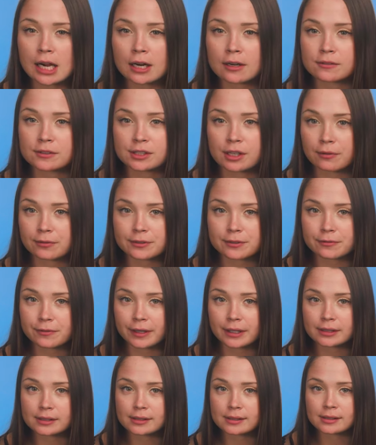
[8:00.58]
out of self
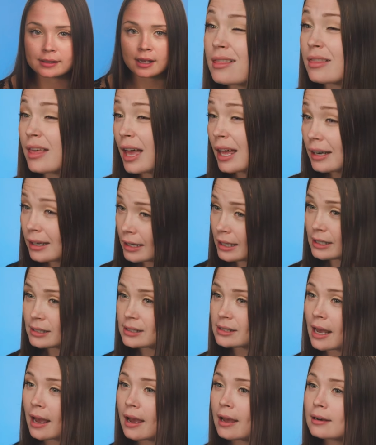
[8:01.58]
defense. Then, he
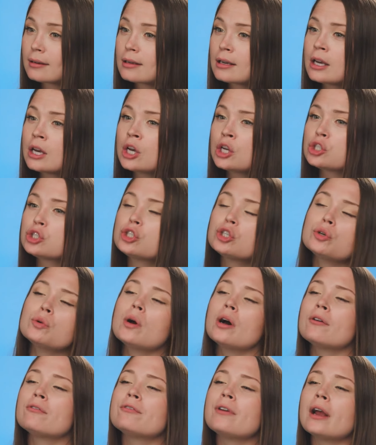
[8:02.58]
said, to
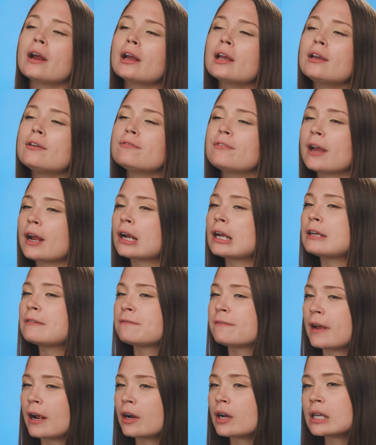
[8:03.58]
a very, very
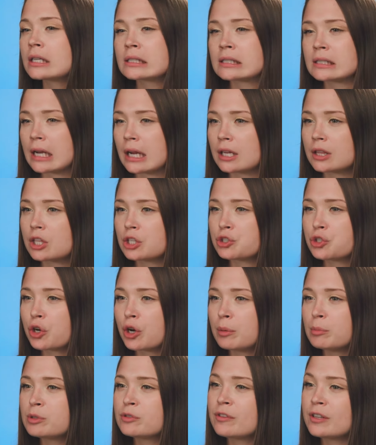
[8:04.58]
fair extent, the
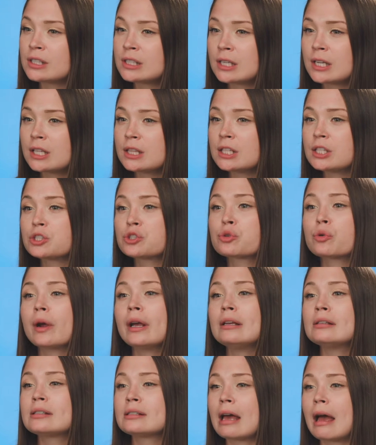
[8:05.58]
Durhams visited this
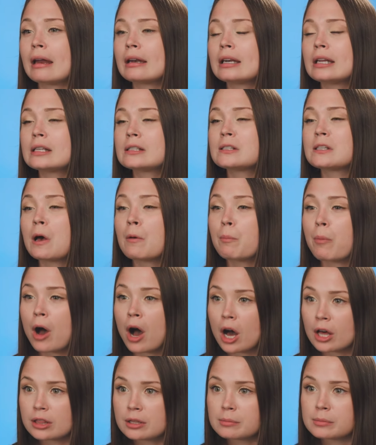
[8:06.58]
great sadness
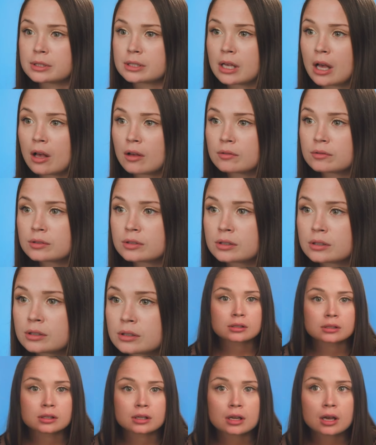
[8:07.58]
upon themselves.
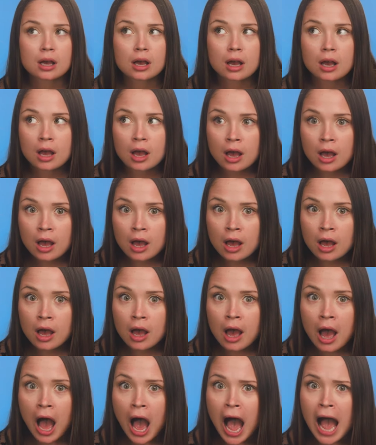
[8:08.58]

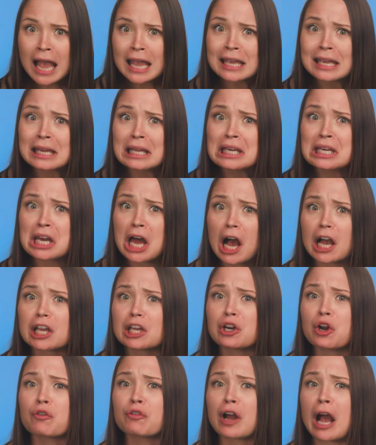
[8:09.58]
I cannot
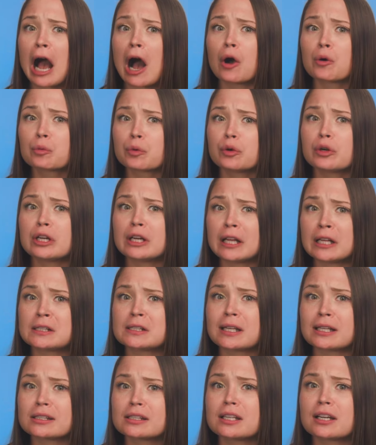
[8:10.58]
get over how rude and
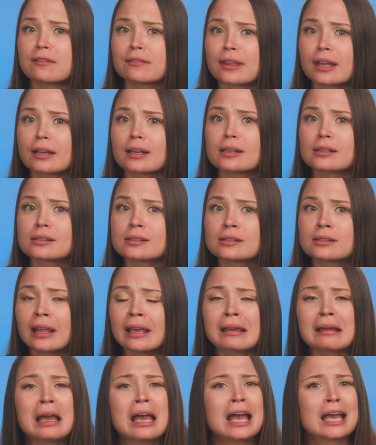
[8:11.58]
insensitive that is.
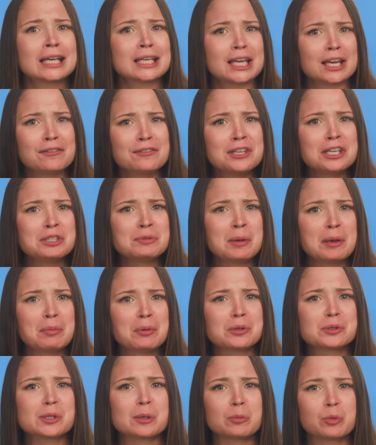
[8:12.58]
Like, give these
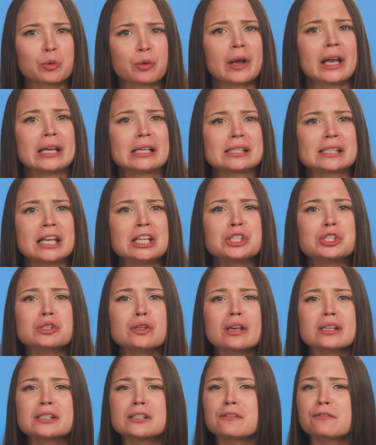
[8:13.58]
people some grace. They just
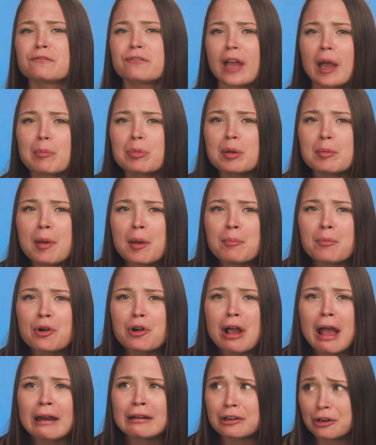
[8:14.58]
lost a family member
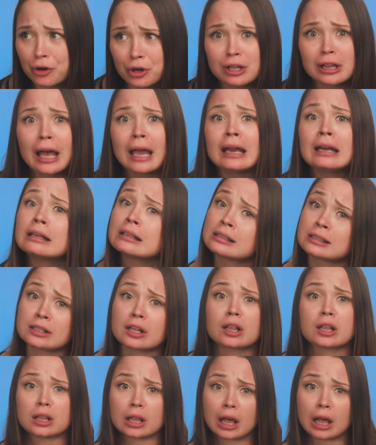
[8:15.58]
and your client is still